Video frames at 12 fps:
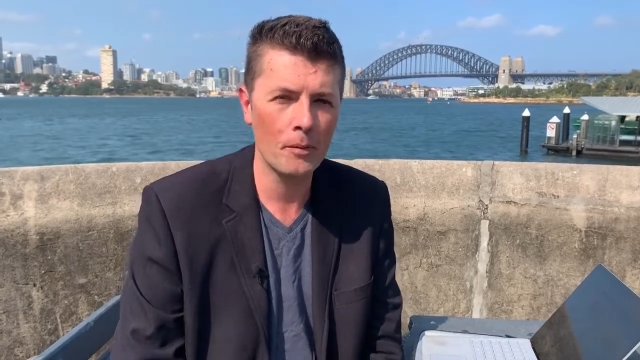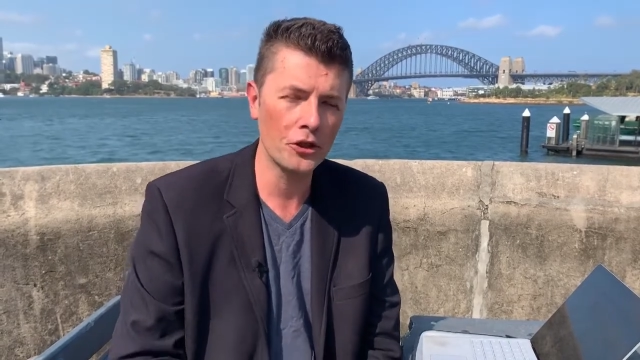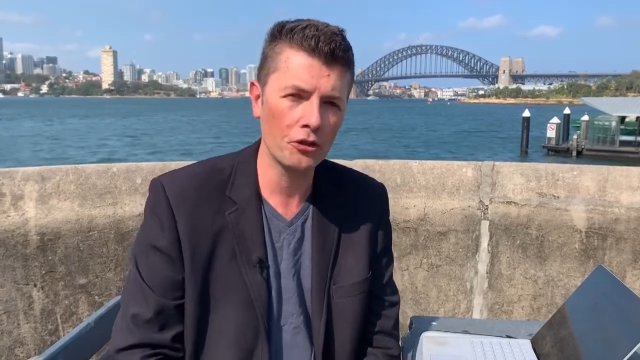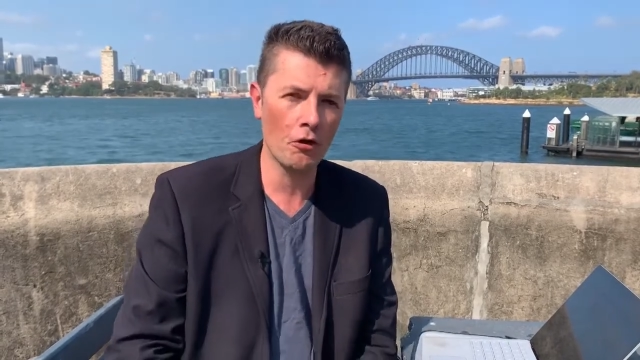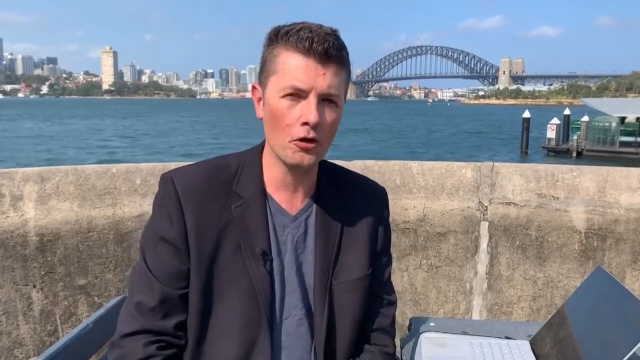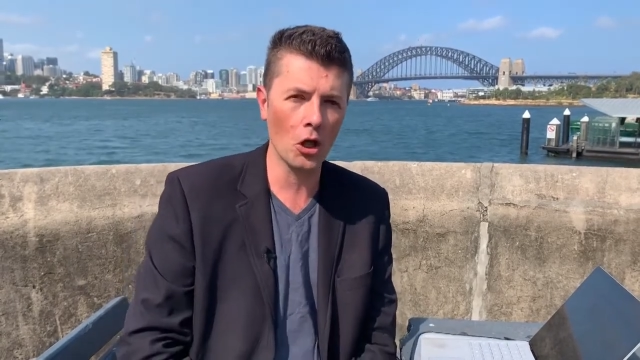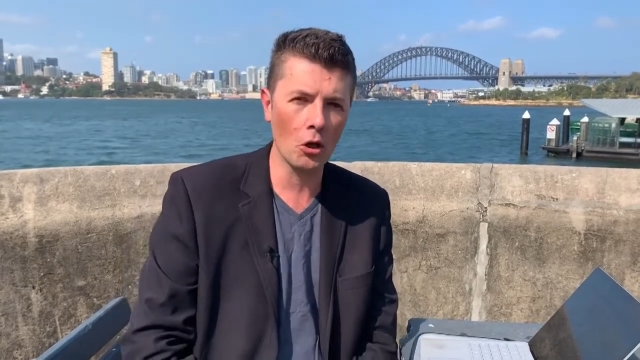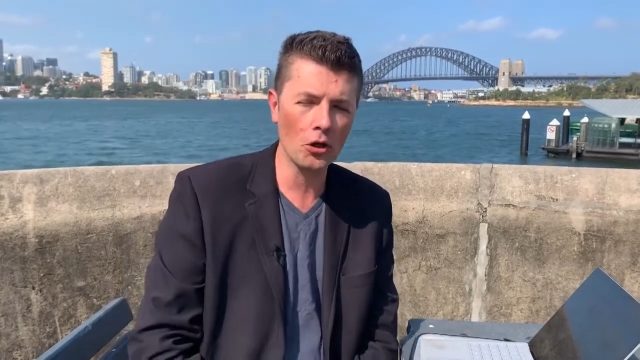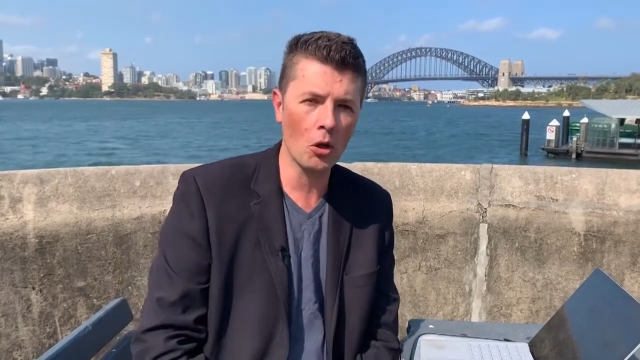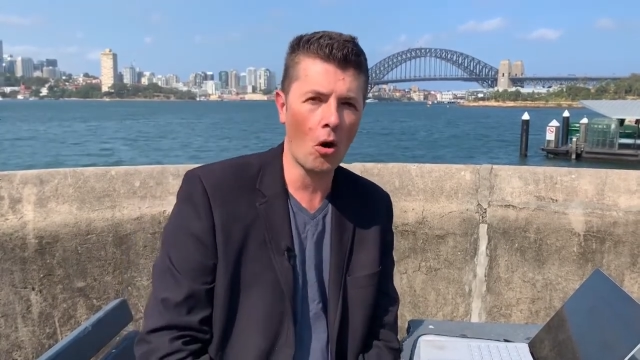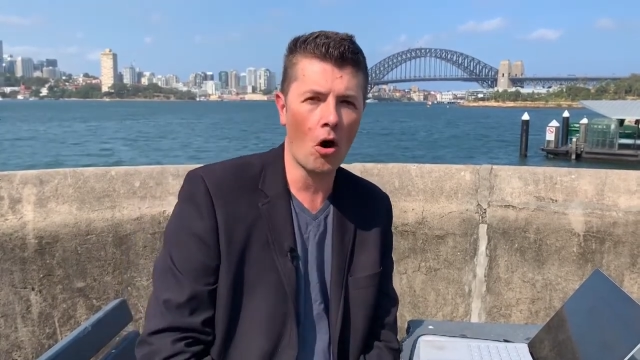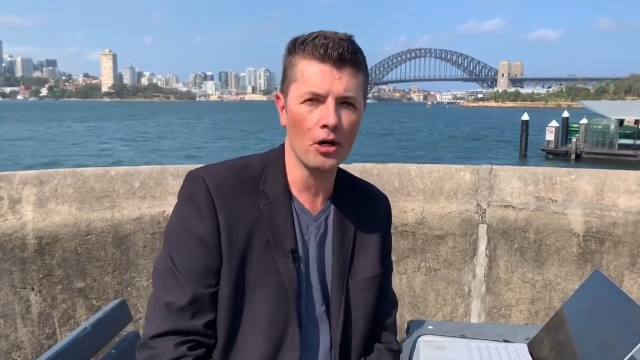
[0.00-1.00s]
put your own
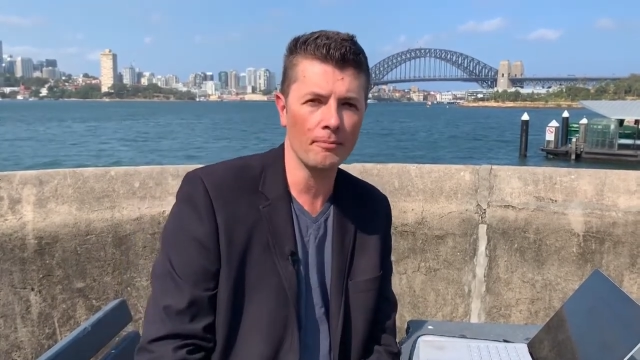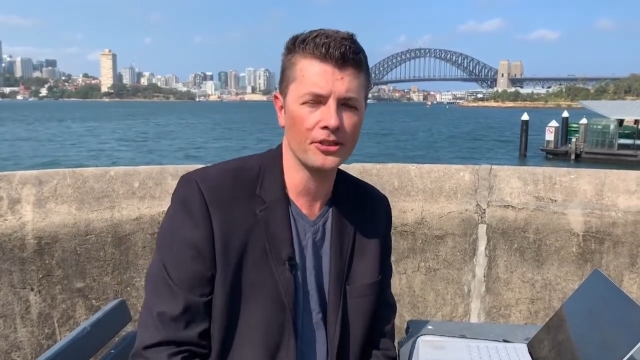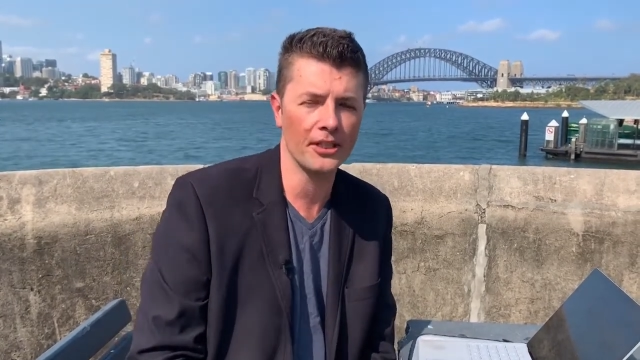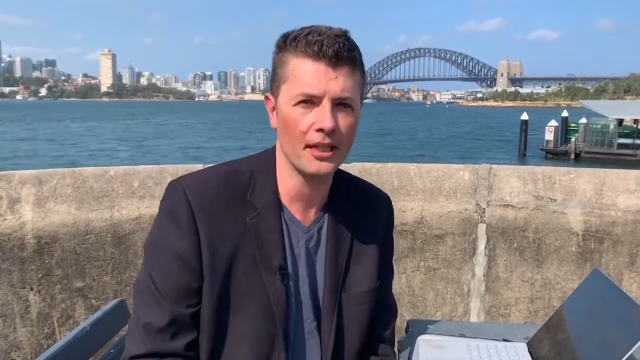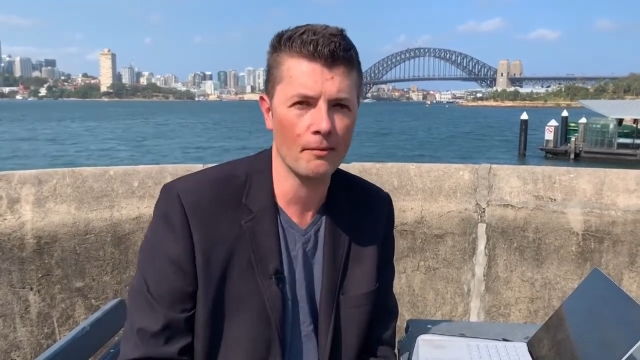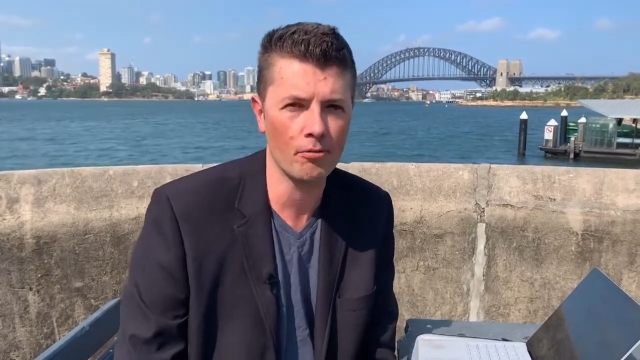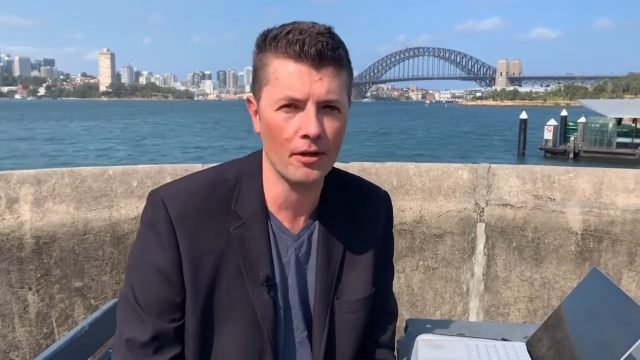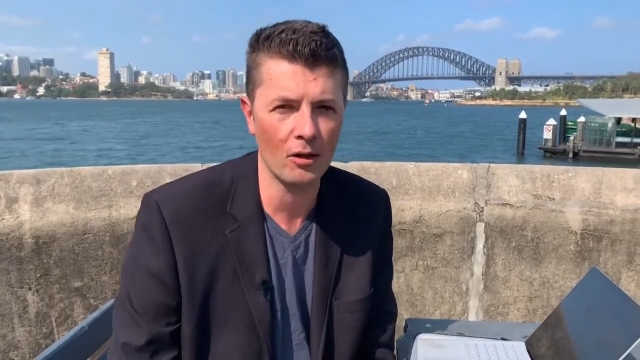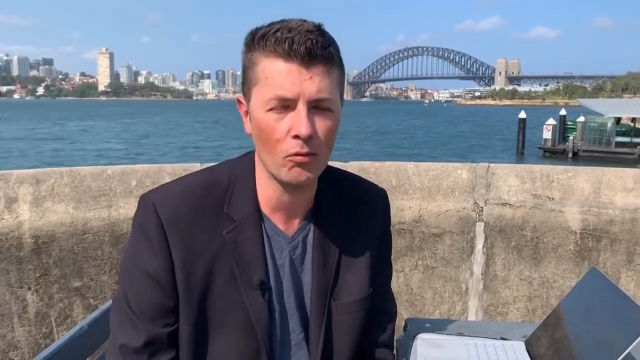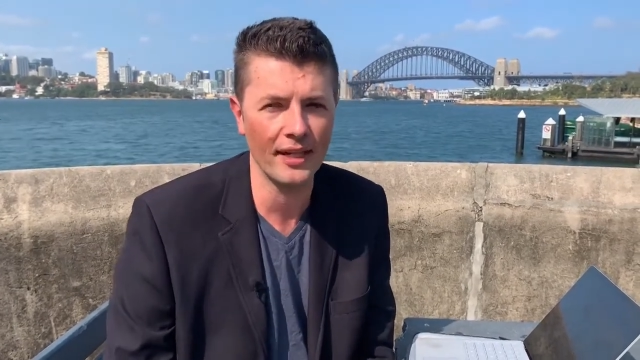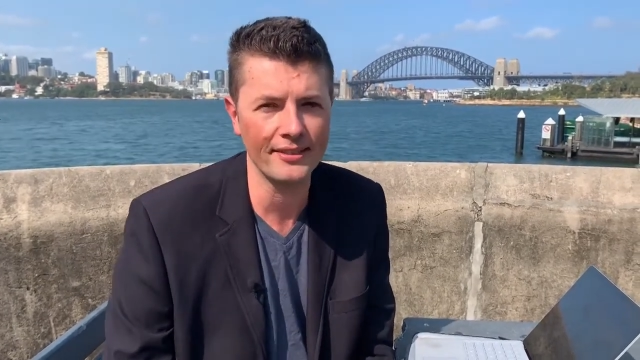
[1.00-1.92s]
logo on a particular product.